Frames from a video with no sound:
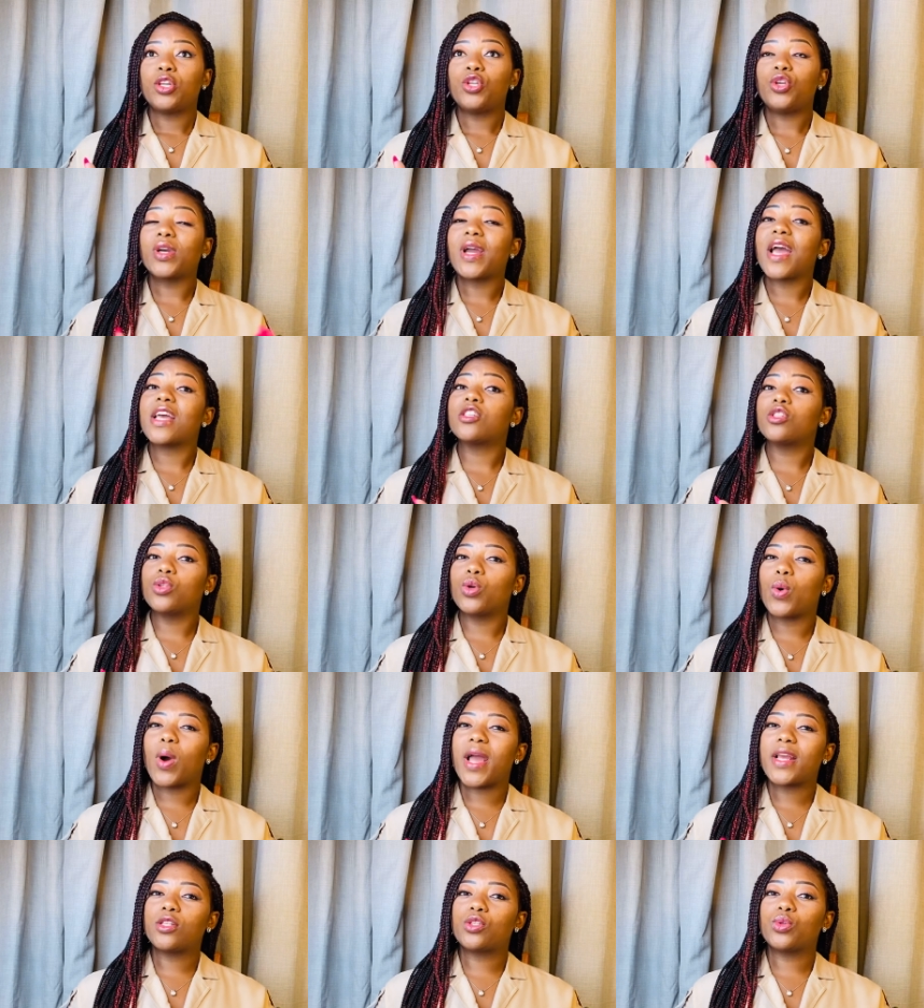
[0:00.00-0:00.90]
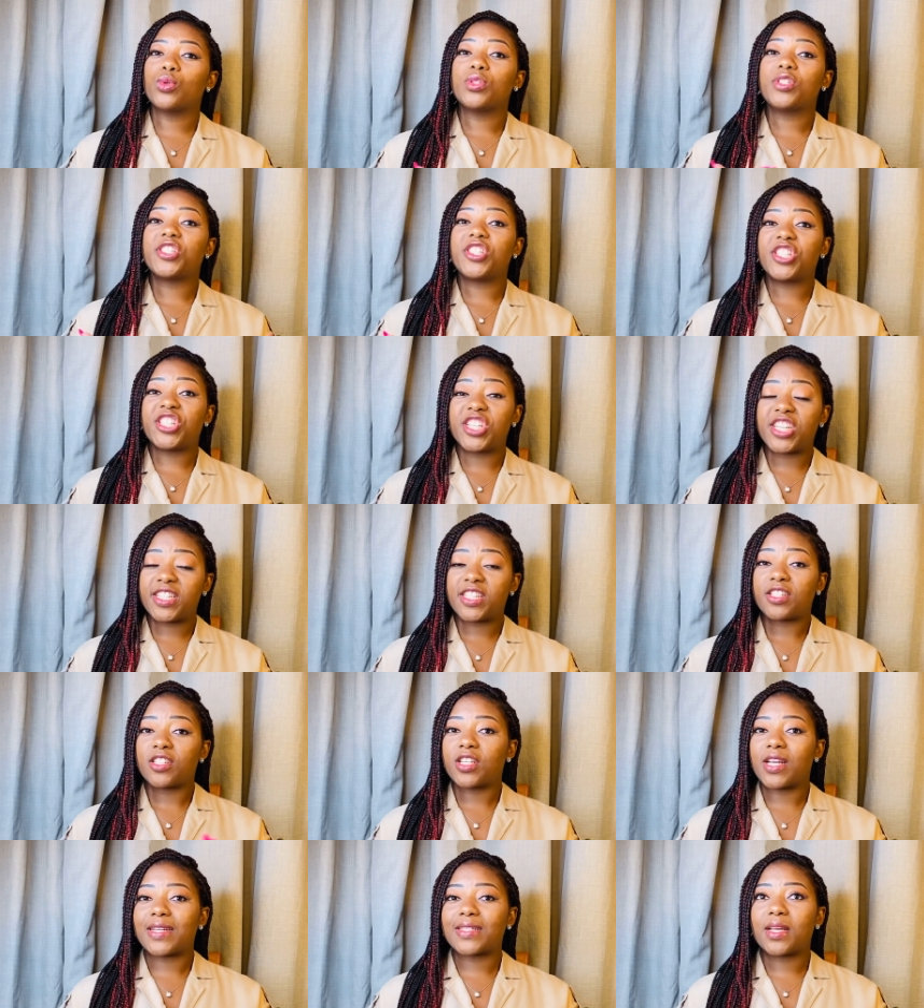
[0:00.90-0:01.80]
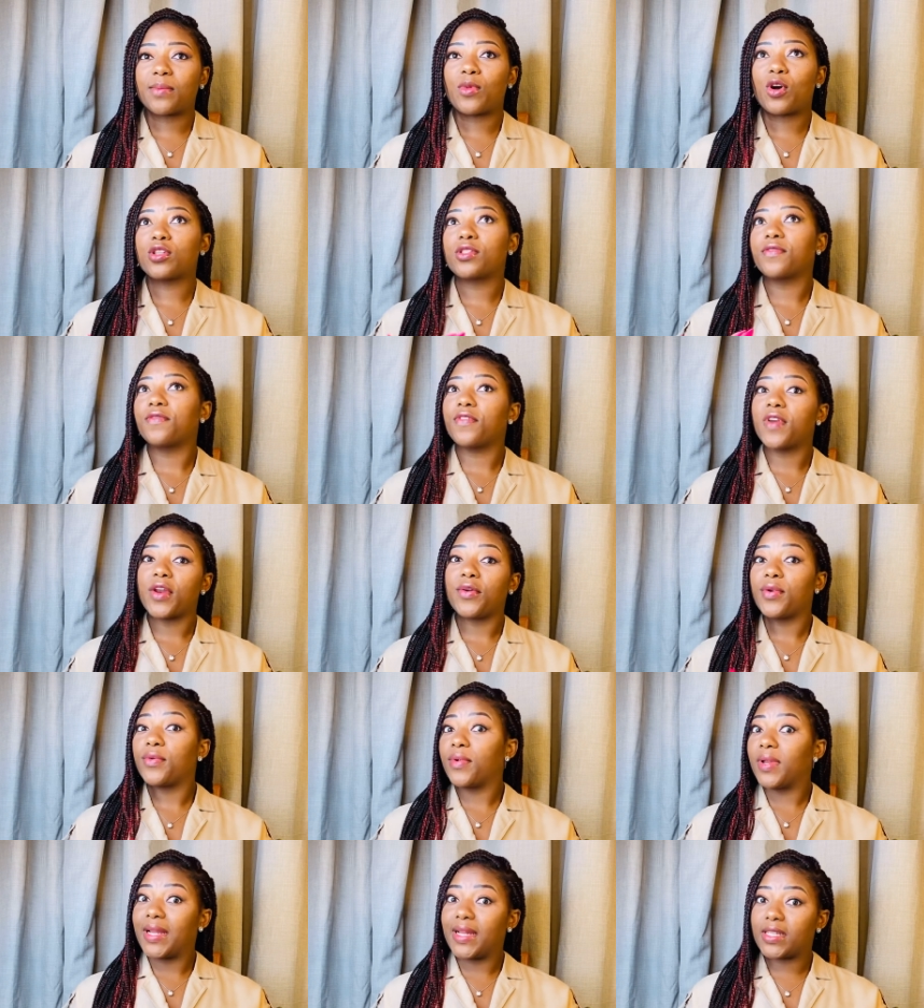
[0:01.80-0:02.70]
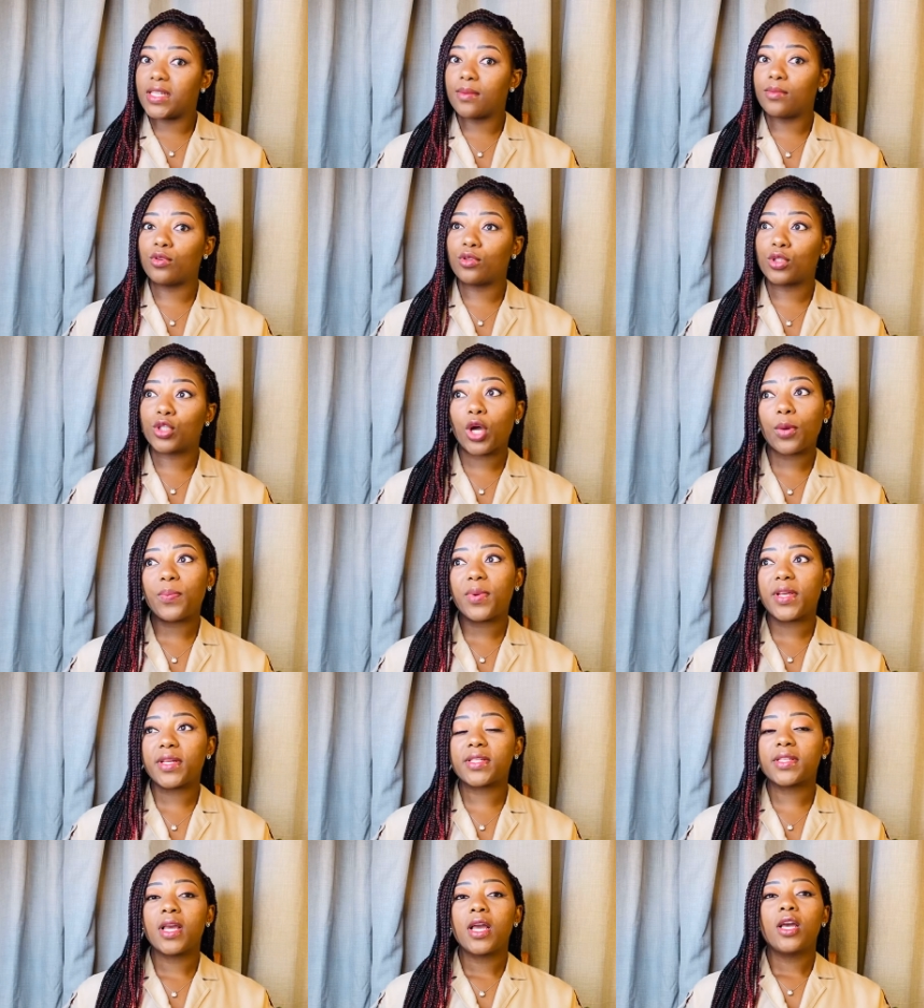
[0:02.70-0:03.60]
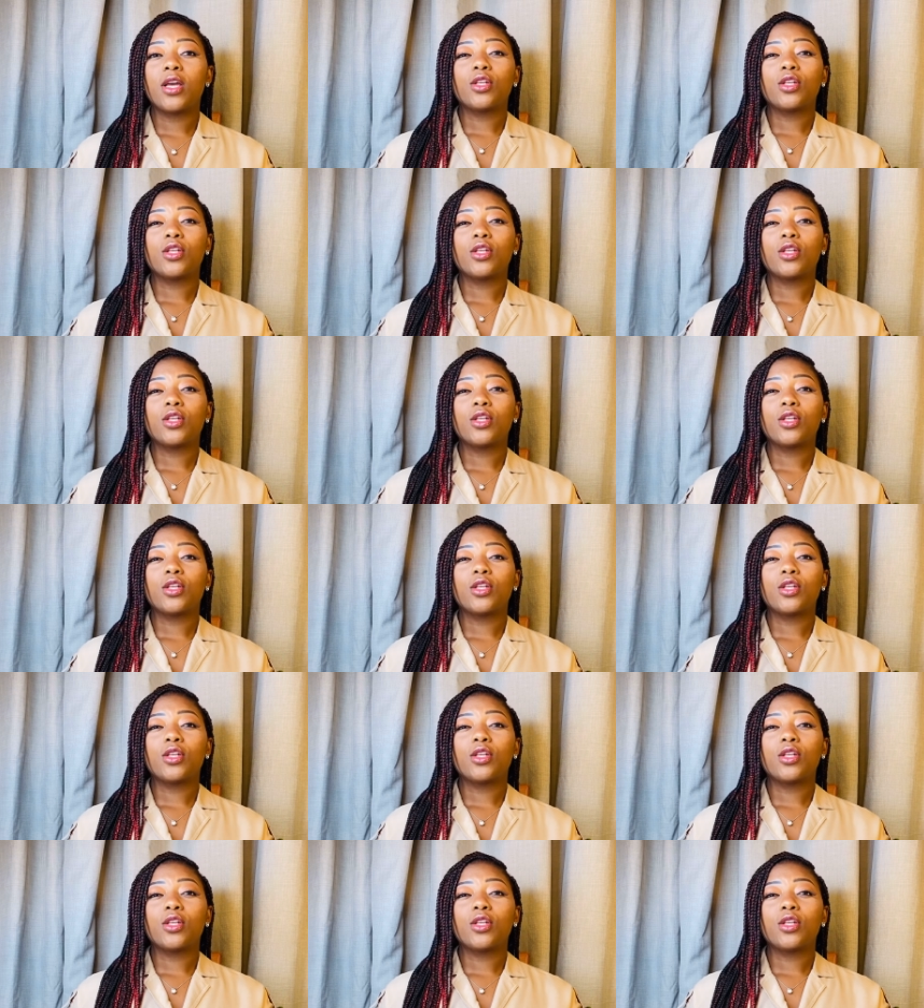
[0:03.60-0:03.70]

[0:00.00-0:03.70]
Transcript: You guys know I do chit chat about very relatable topics.